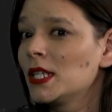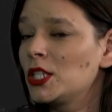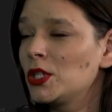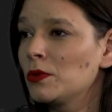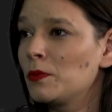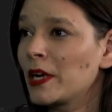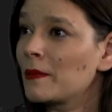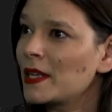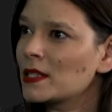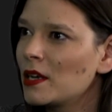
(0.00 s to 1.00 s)
to
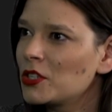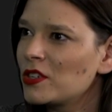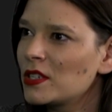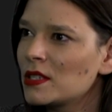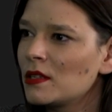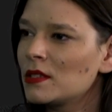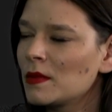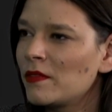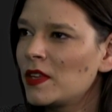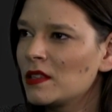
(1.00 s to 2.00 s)
bring best countries and
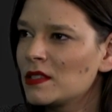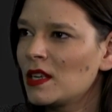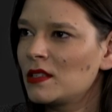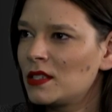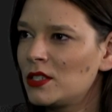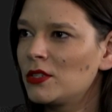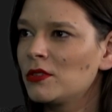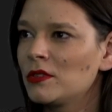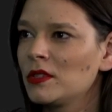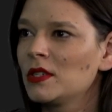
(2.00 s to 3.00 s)
some of the insights
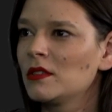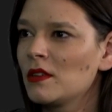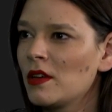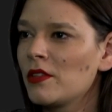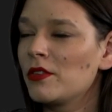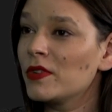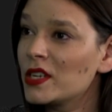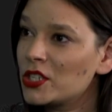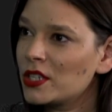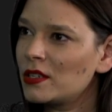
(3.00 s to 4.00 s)
to the
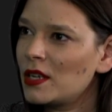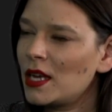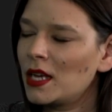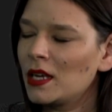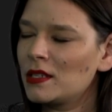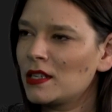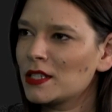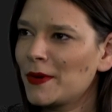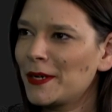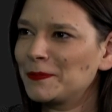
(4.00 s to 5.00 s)
region and
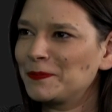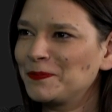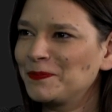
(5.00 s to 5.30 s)
elsewhere.